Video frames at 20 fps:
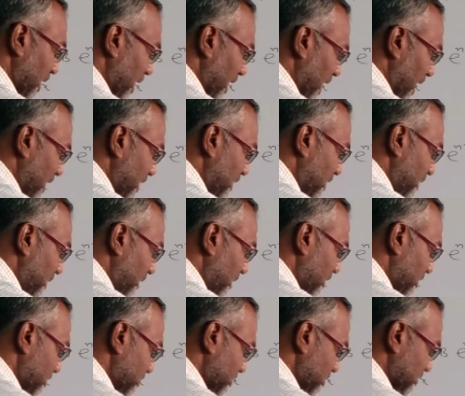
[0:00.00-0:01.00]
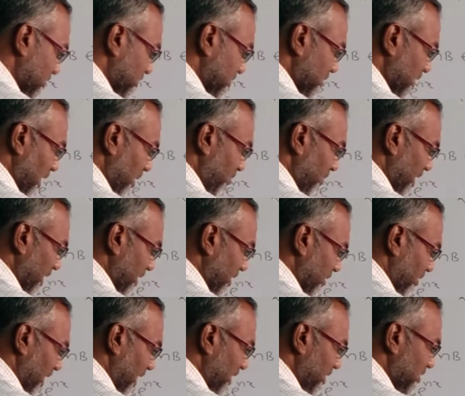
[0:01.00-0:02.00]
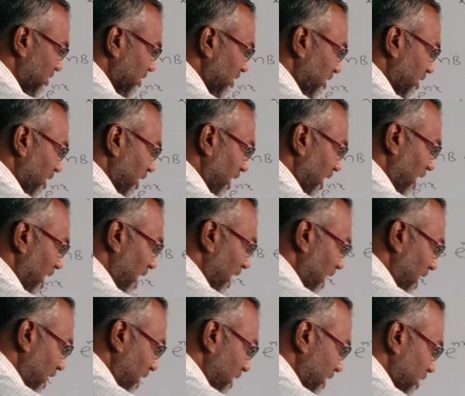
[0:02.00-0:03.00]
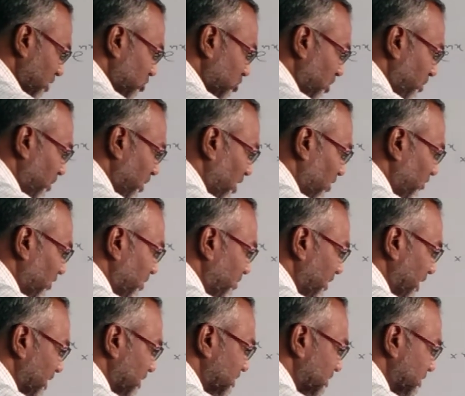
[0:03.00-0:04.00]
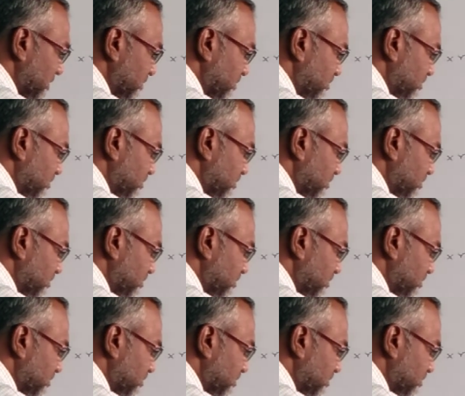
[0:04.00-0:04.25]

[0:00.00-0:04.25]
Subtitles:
n this mn, right? A e to the power of mx.